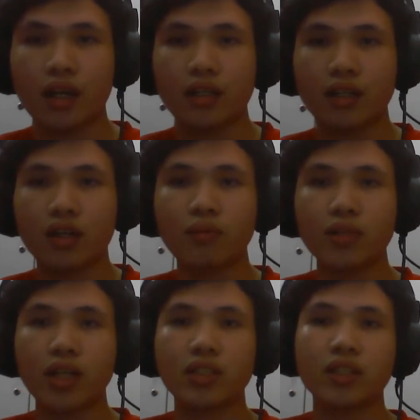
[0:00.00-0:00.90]
The
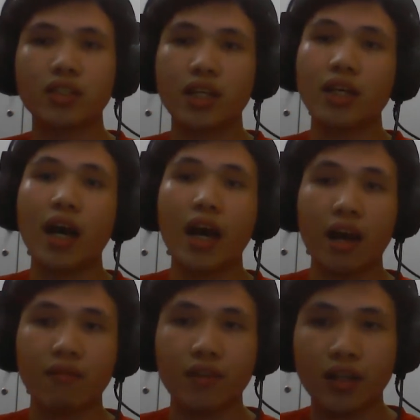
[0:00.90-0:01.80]
communication skill I
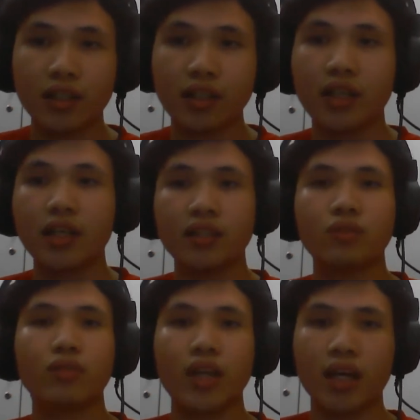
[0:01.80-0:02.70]
have learned is
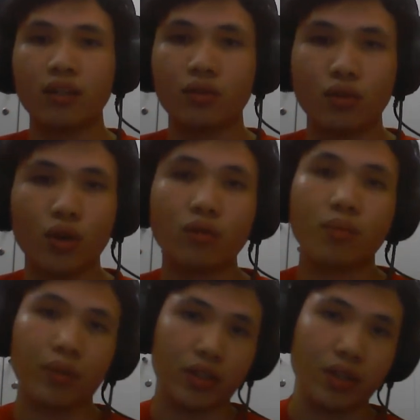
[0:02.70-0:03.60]
to get to know the
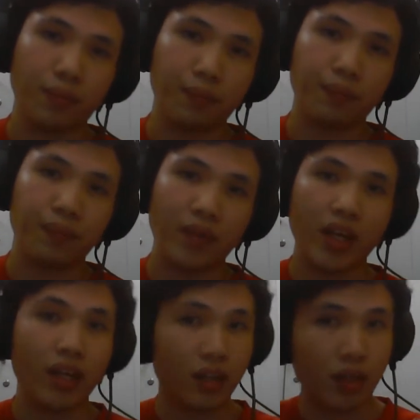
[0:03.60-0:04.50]
person
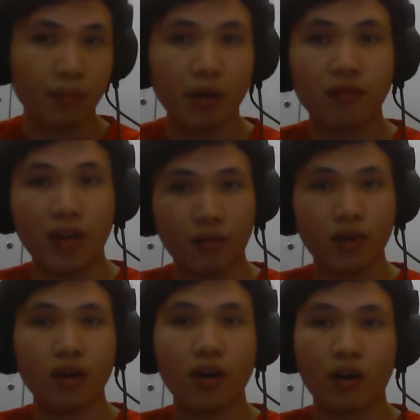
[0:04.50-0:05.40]
in terms of
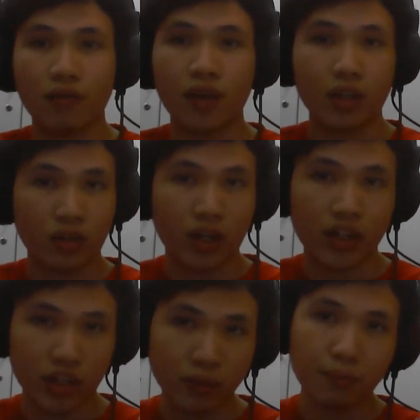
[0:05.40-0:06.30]
level of
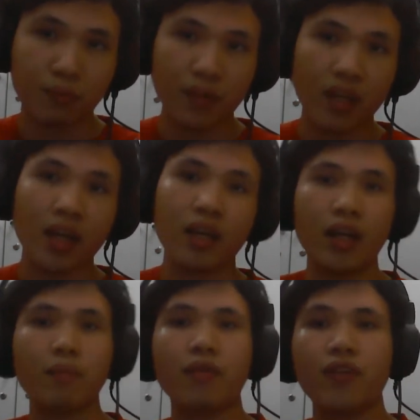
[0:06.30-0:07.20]
education.
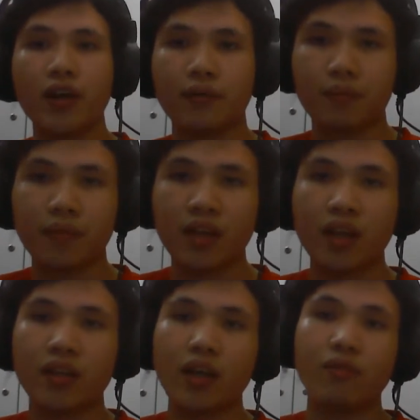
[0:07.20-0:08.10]
Like my friend
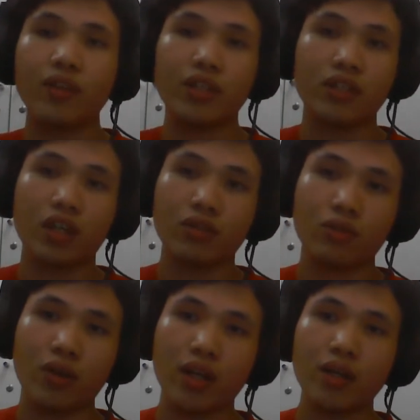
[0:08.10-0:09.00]
that we discussed
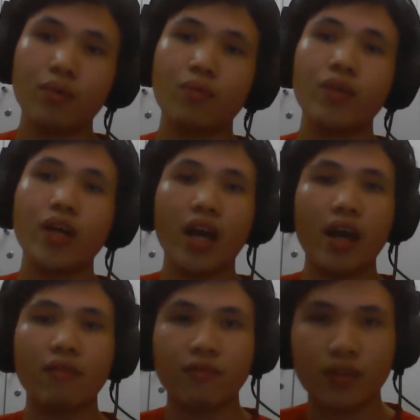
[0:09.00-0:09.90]
together, we
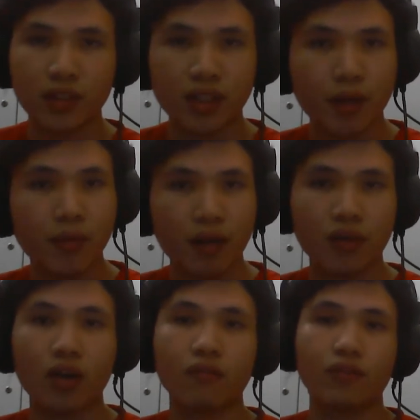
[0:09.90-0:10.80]
have the same level
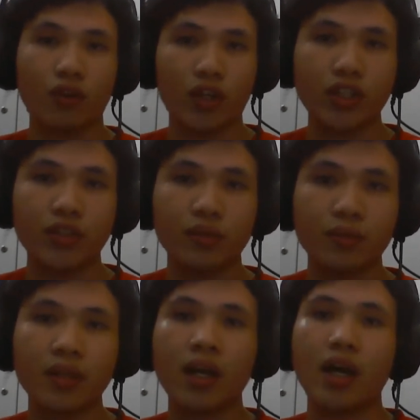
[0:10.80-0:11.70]
of knowledge
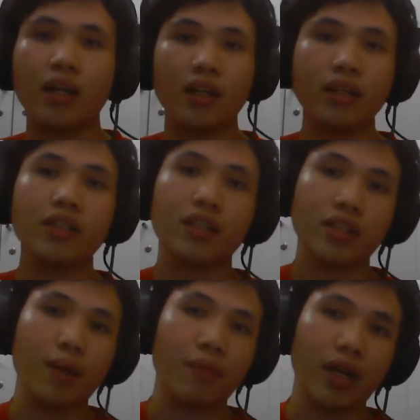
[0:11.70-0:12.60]
and learn in the
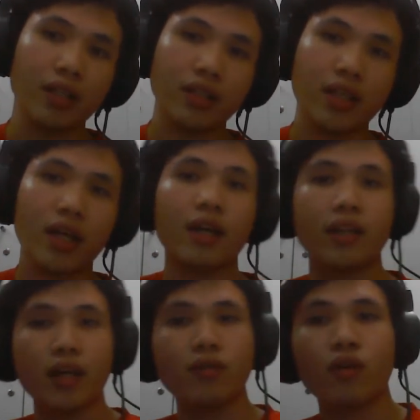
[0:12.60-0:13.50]
same class,
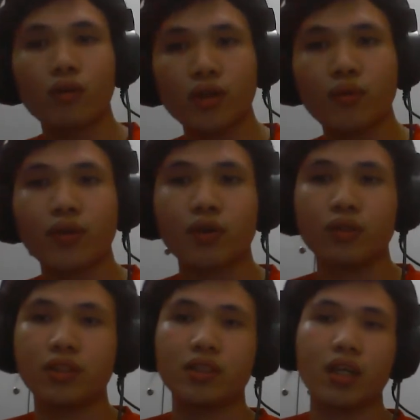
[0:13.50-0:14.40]
then only we could
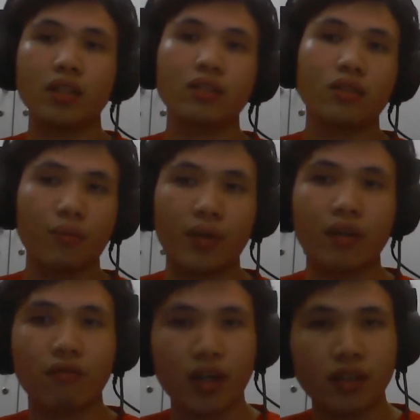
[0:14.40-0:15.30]
discuss the topic
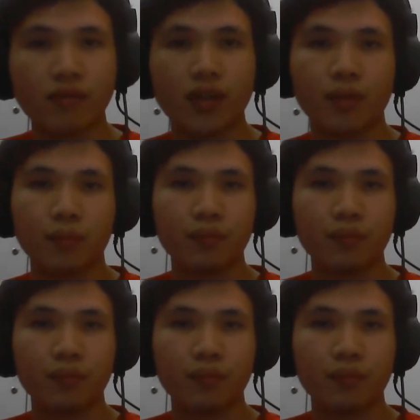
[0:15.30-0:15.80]
effectively.